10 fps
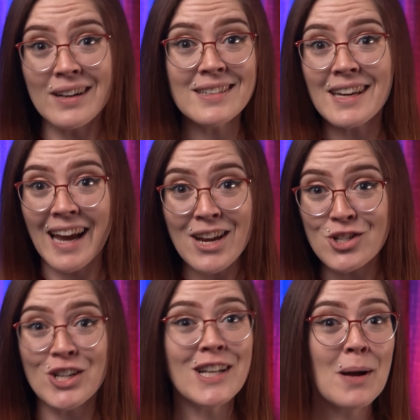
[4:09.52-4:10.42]

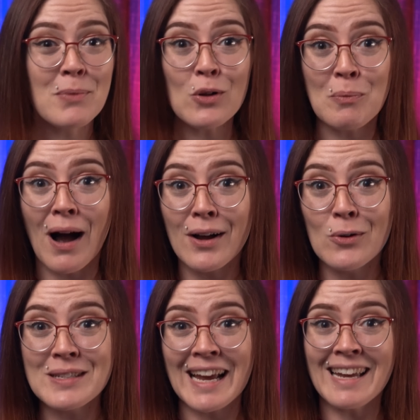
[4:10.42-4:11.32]
indication that both
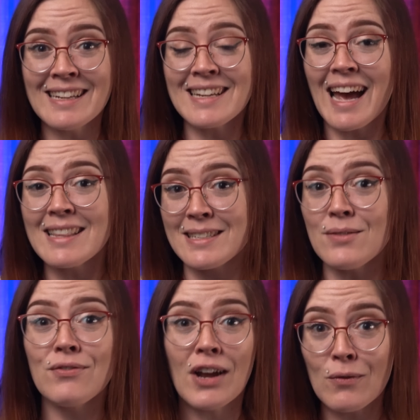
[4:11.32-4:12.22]
buyers and Etsy
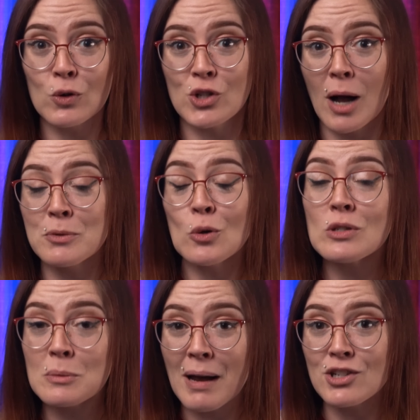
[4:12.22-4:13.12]
favor shops who
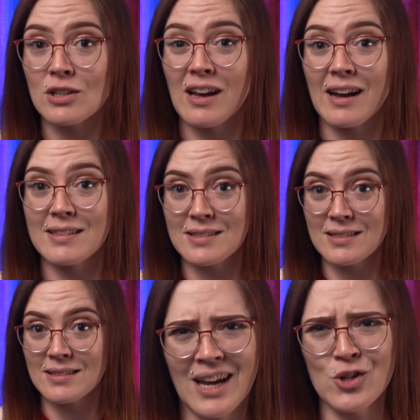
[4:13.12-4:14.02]

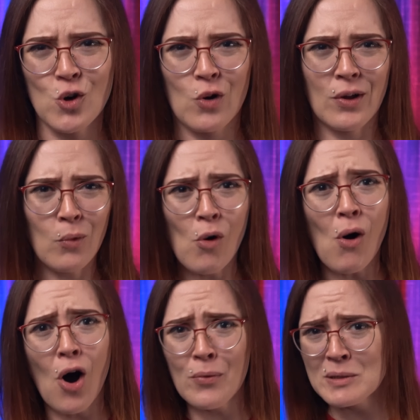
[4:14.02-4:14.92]
specialize. And sure, there will
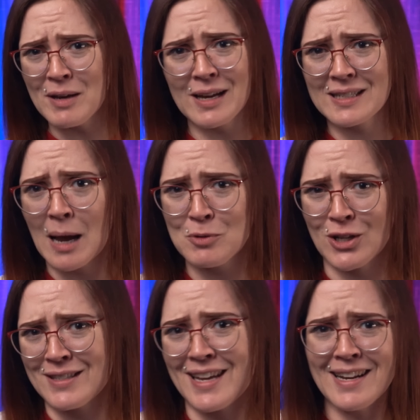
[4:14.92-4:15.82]
always be
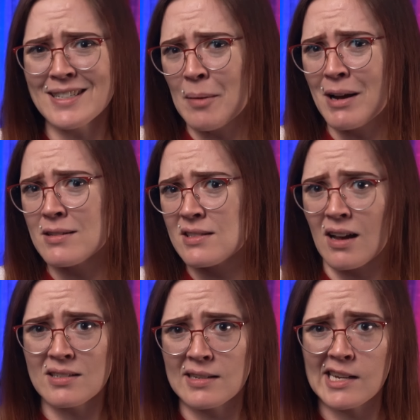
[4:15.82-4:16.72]
exceptions. Anytime I
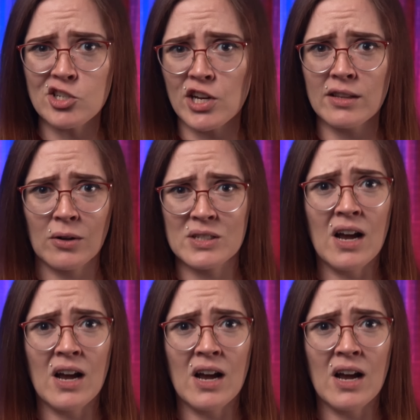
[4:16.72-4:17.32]
discuss niching, there's